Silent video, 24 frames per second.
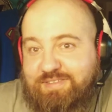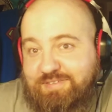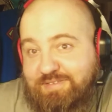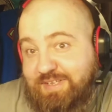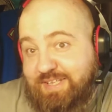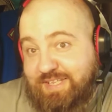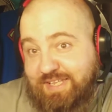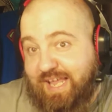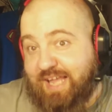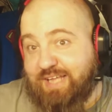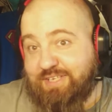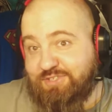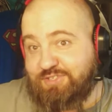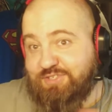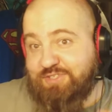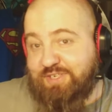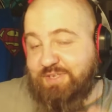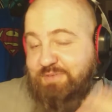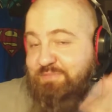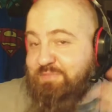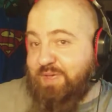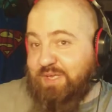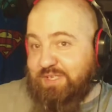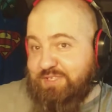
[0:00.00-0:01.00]
it
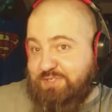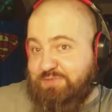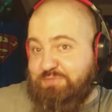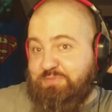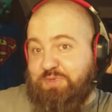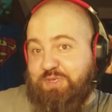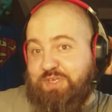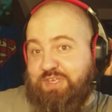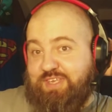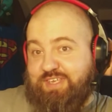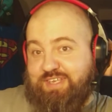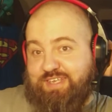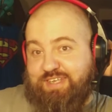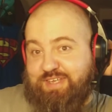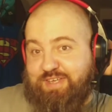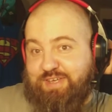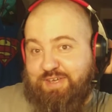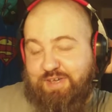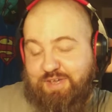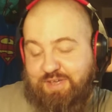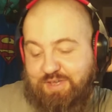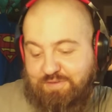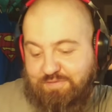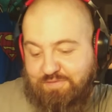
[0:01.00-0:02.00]
actually makes me
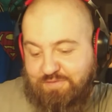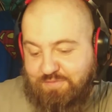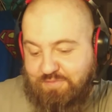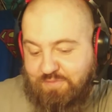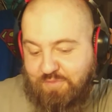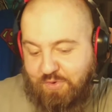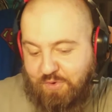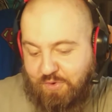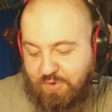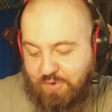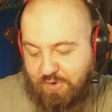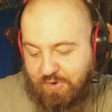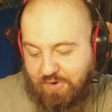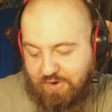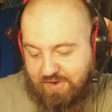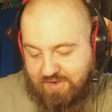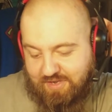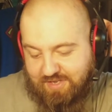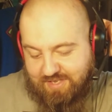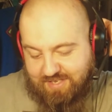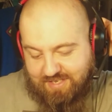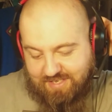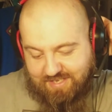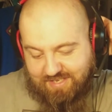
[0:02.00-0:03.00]
even more
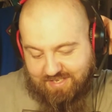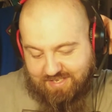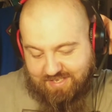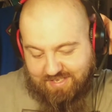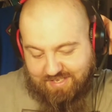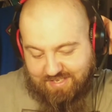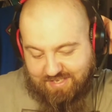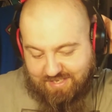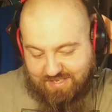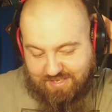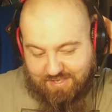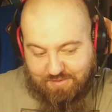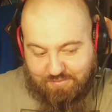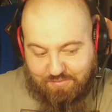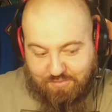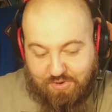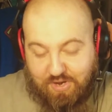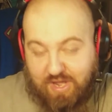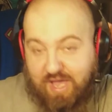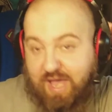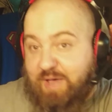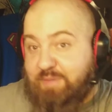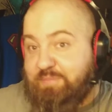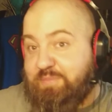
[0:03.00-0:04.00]

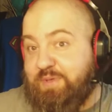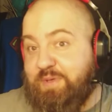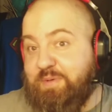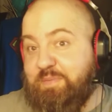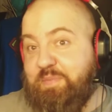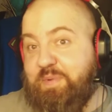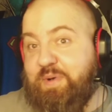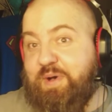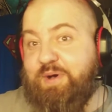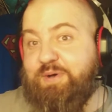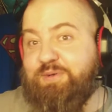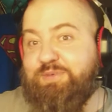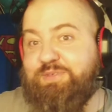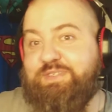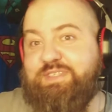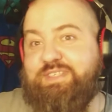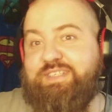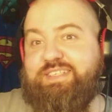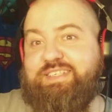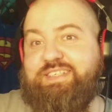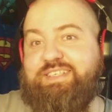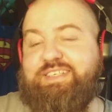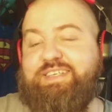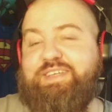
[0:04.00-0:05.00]
happy about
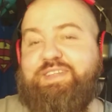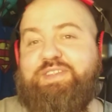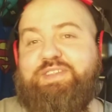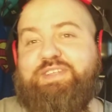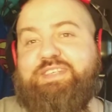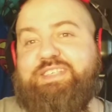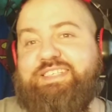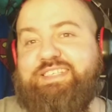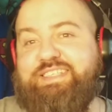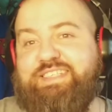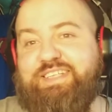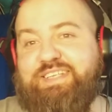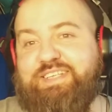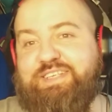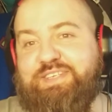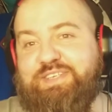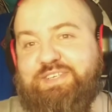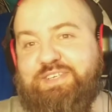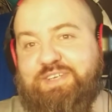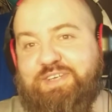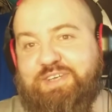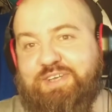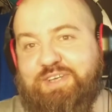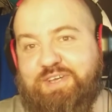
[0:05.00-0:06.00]
this than
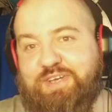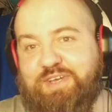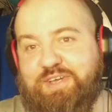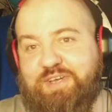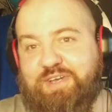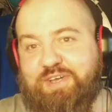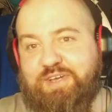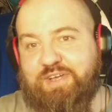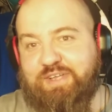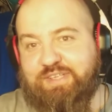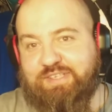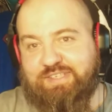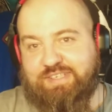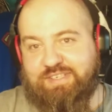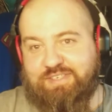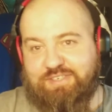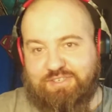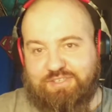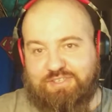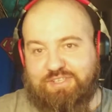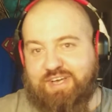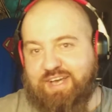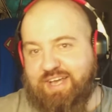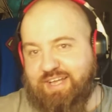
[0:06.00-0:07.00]

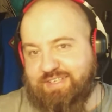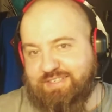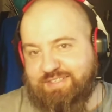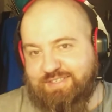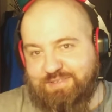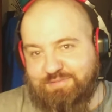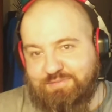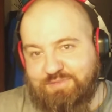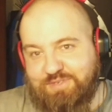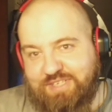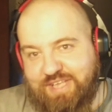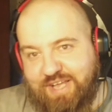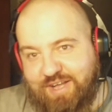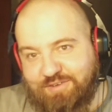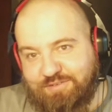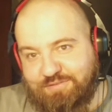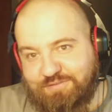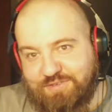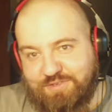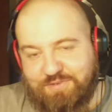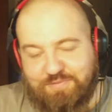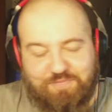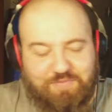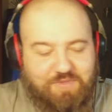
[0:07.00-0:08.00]
the tiles
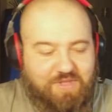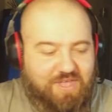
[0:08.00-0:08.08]
themselves.